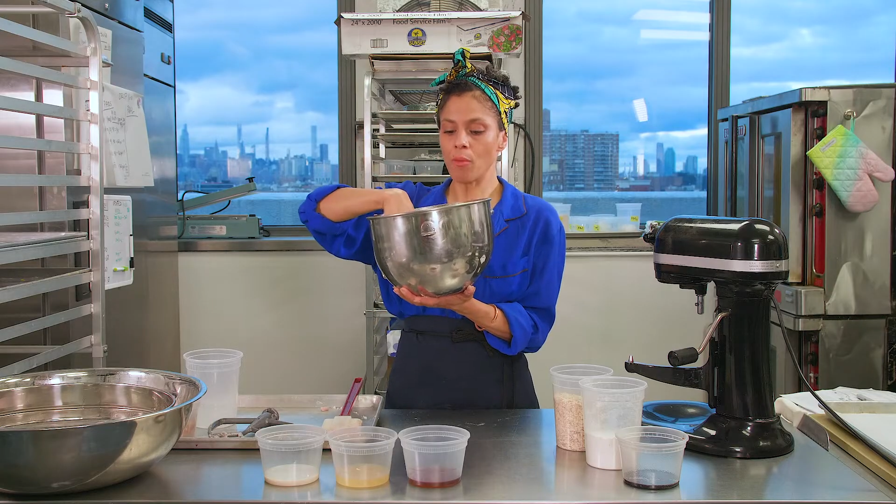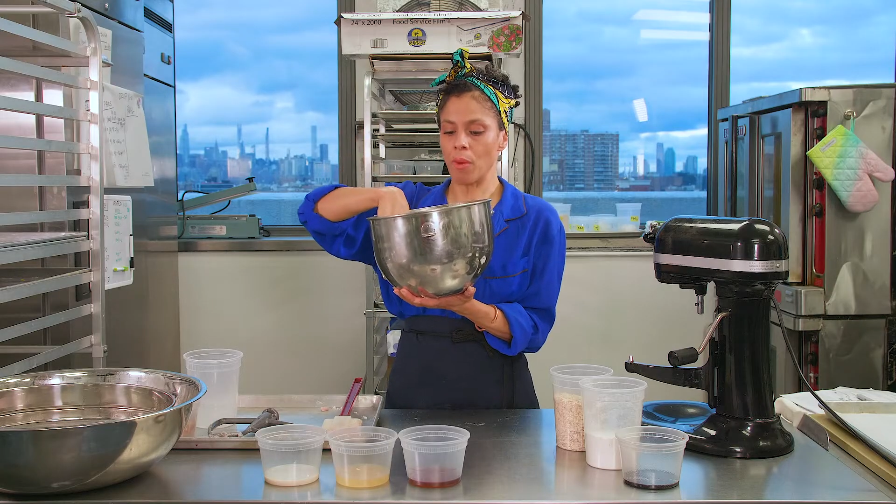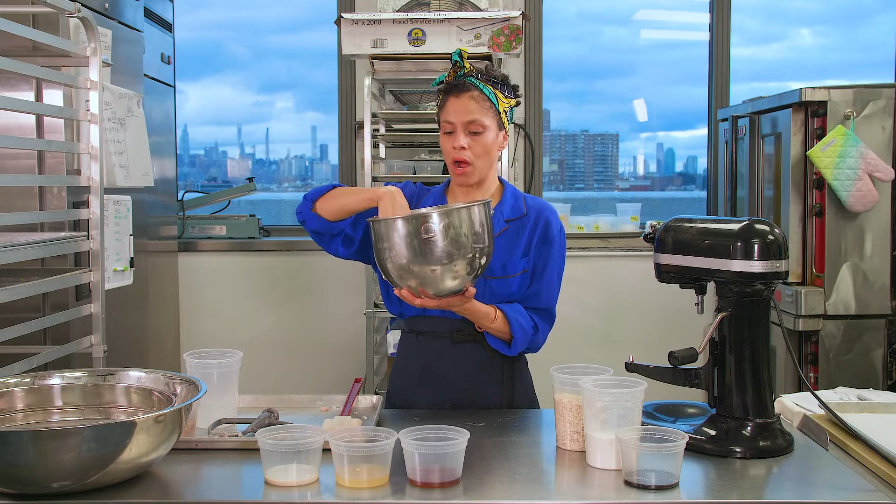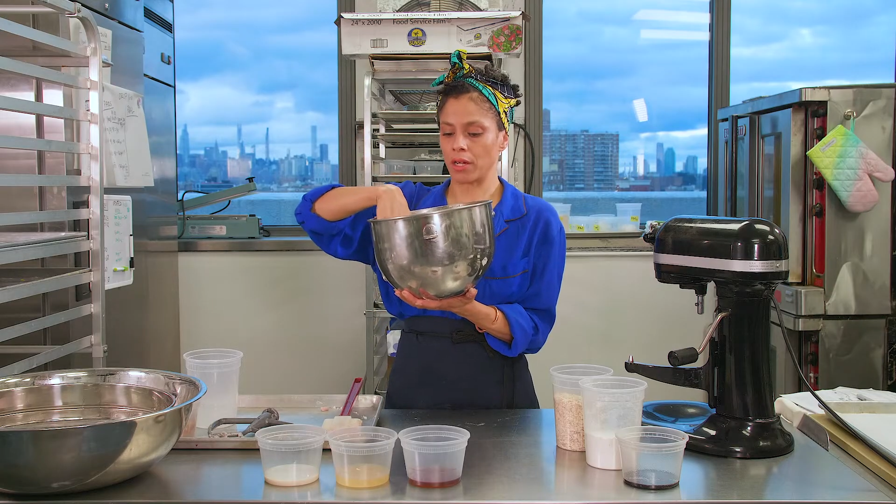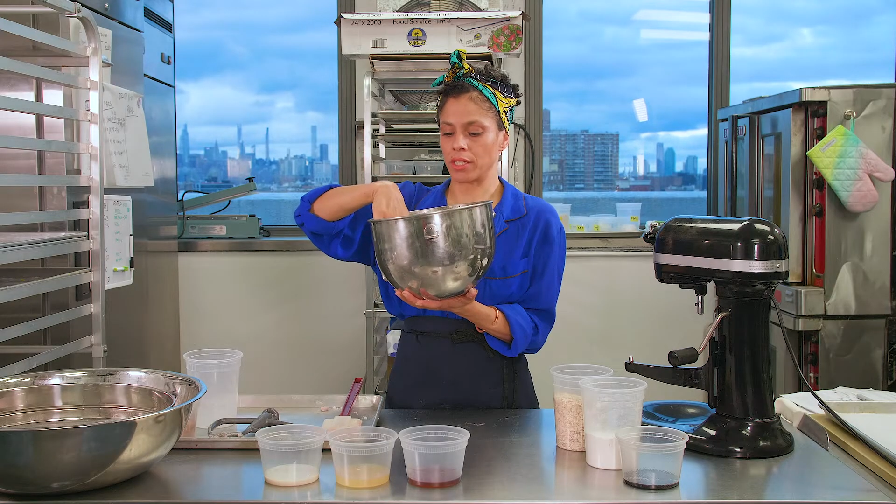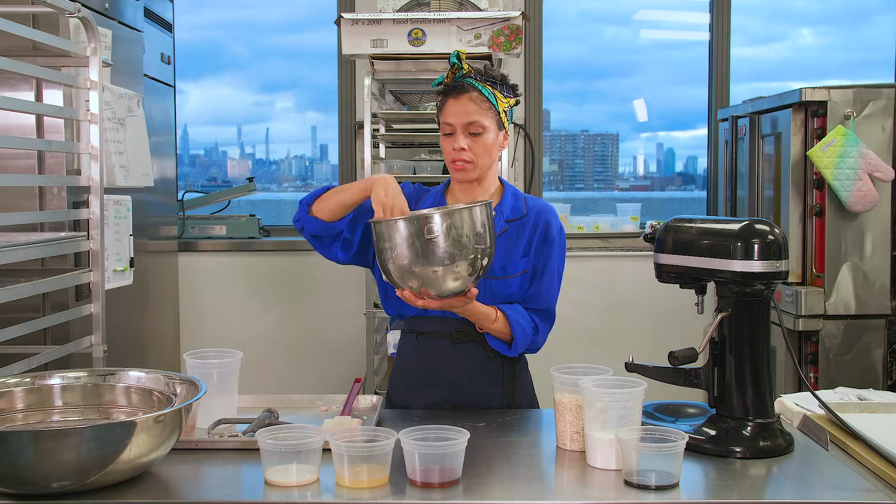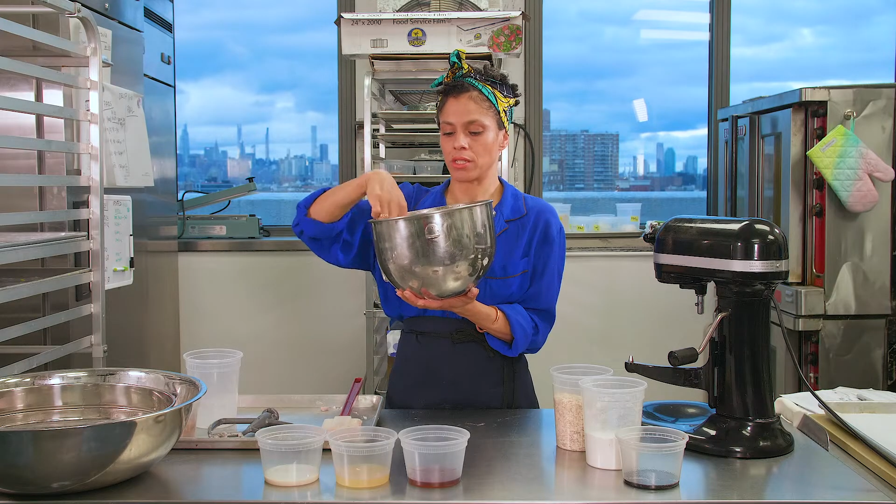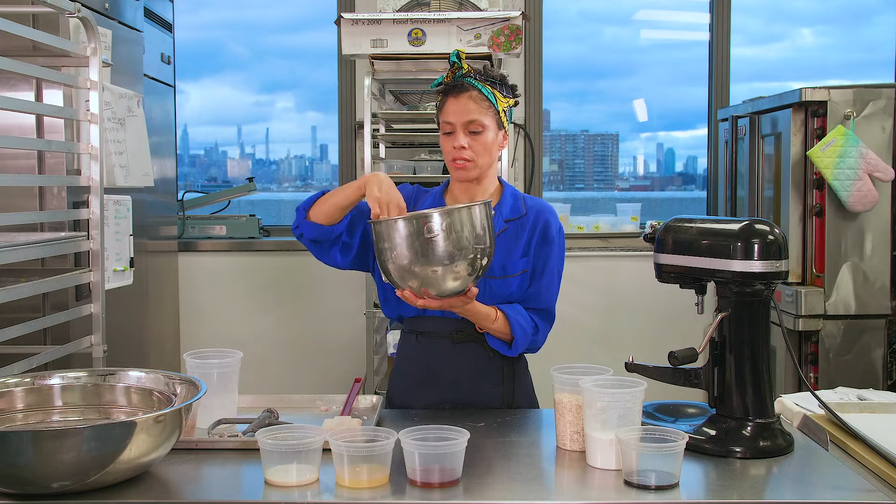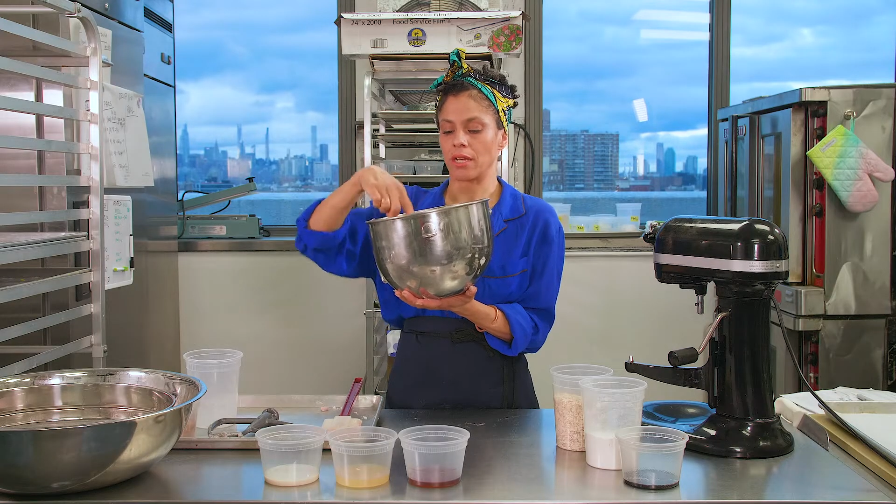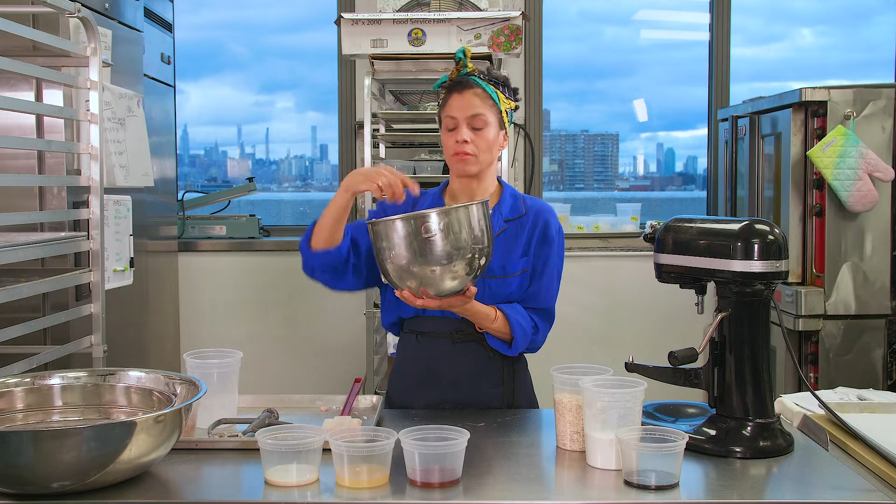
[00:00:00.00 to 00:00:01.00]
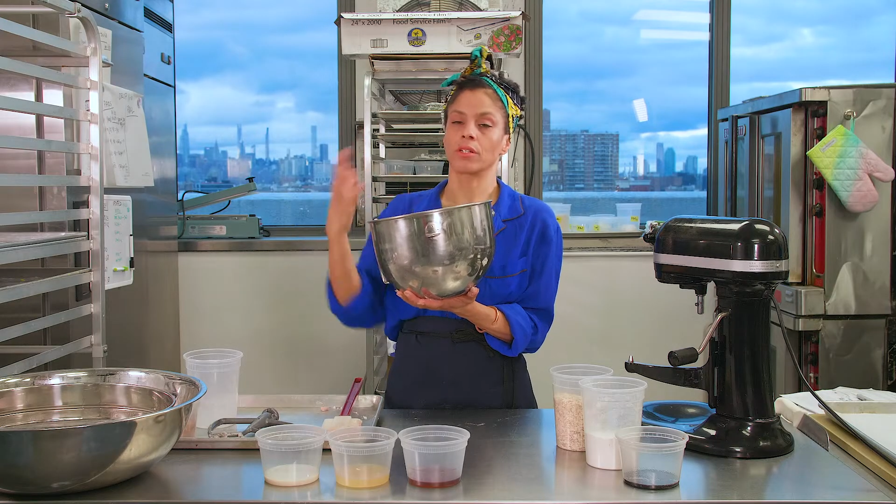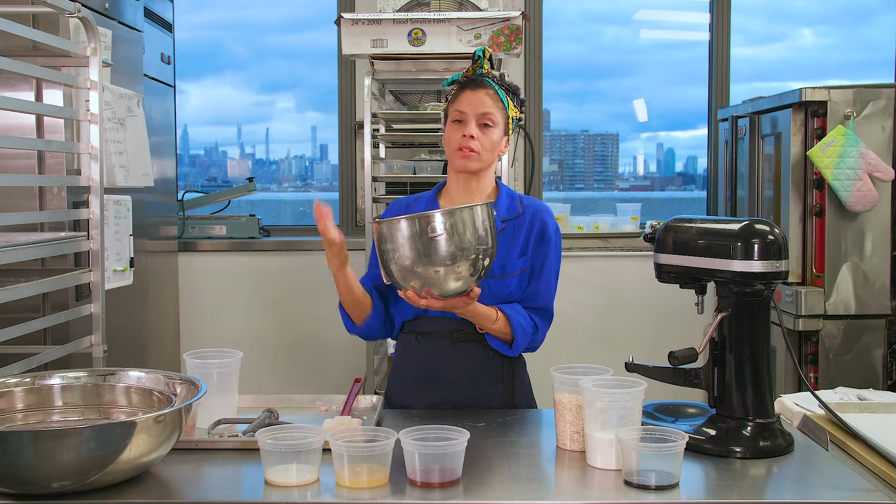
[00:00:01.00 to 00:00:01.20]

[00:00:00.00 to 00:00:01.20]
pockets inside of there,